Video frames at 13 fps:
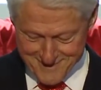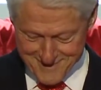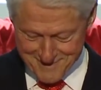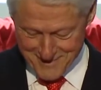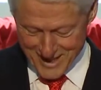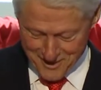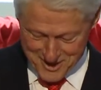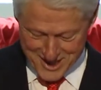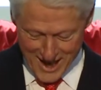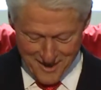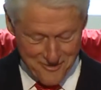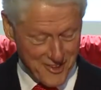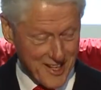But it was
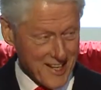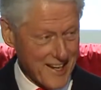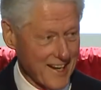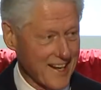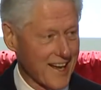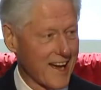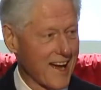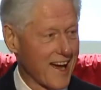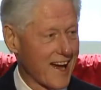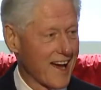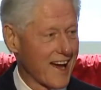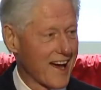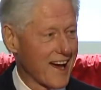kind of fun, and
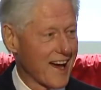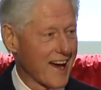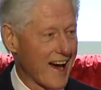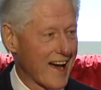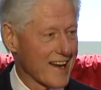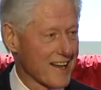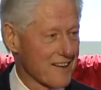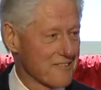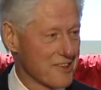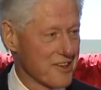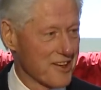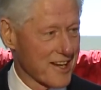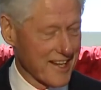I loved
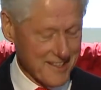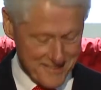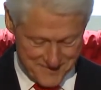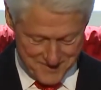doing it.